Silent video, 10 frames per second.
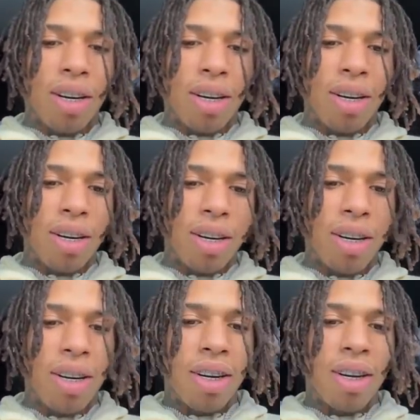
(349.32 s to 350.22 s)

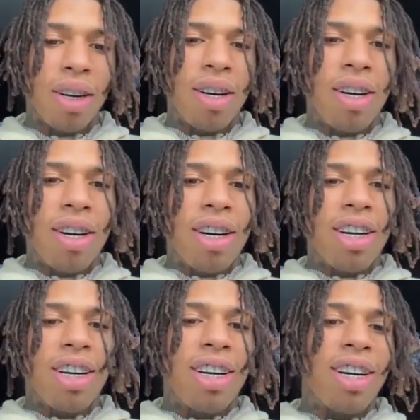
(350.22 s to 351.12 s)
(no one is talking)